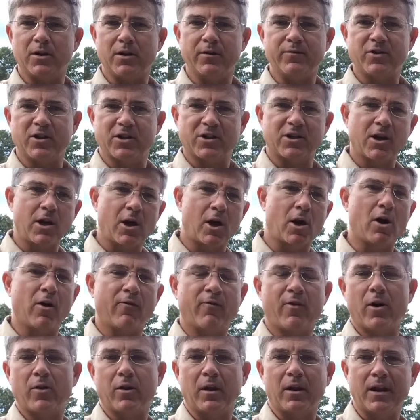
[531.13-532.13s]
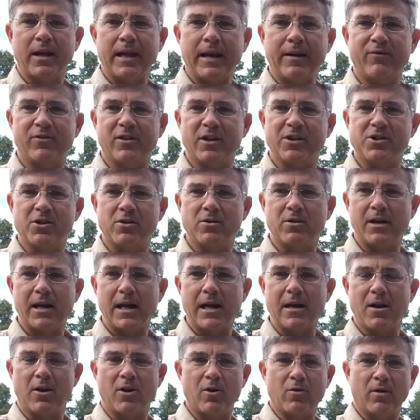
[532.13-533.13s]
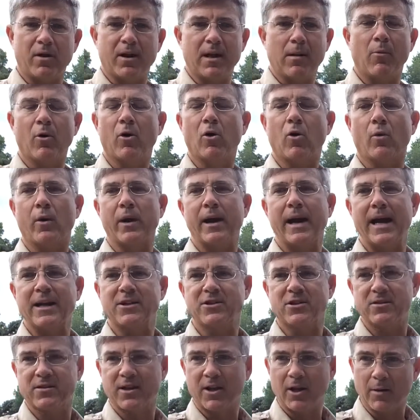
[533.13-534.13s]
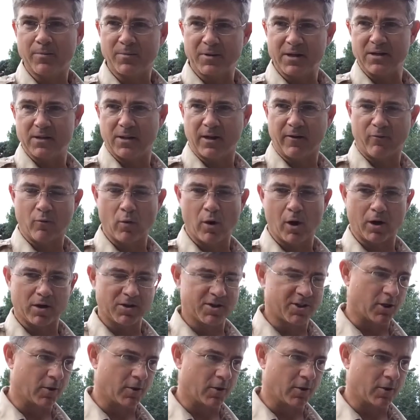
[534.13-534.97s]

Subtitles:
you've just cut off all the leaves that you need to do the chemical reactions to help this stuff work.